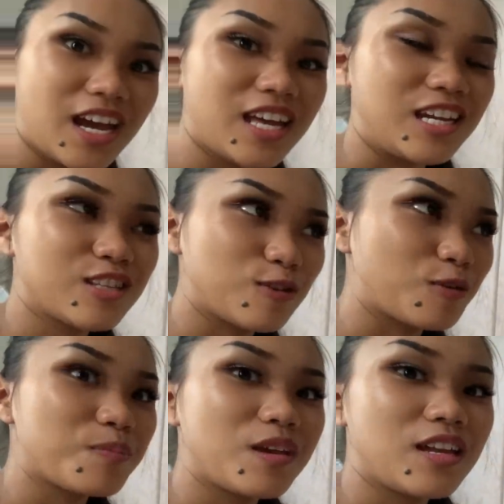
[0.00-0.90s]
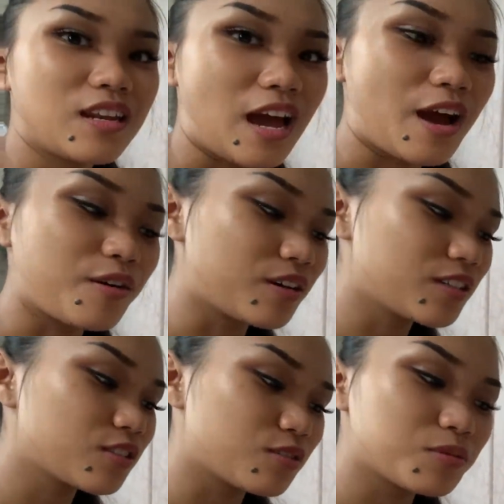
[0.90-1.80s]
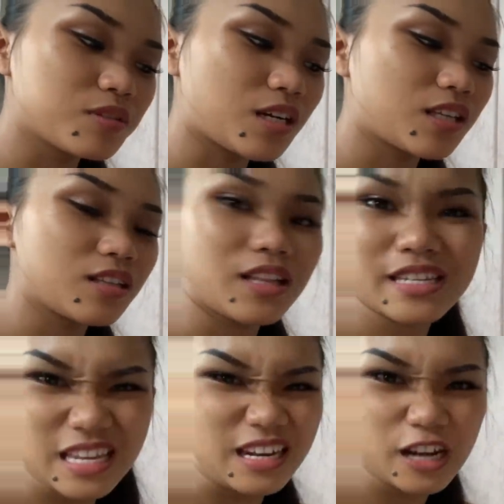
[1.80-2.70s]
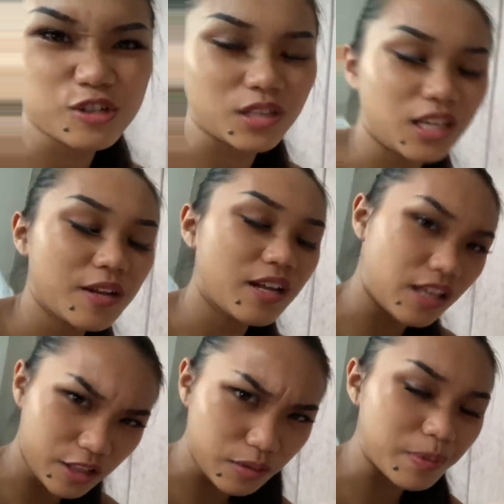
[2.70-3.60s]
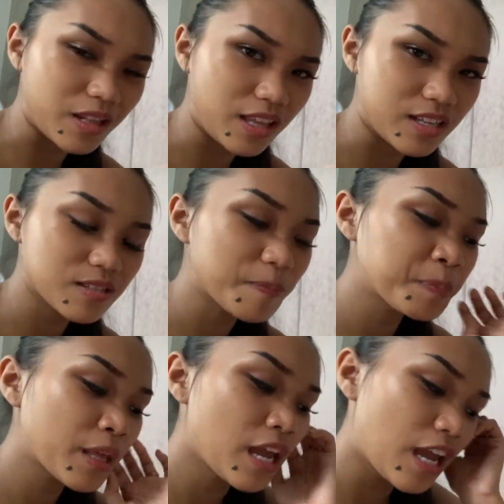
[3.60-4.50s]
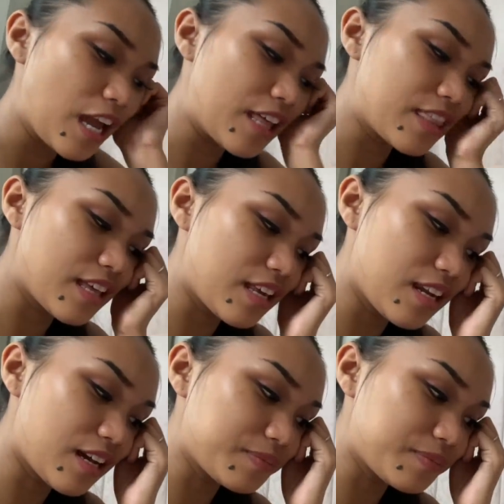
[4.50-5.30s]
and it took me an hour to do that, less than, actually a little bit less. And then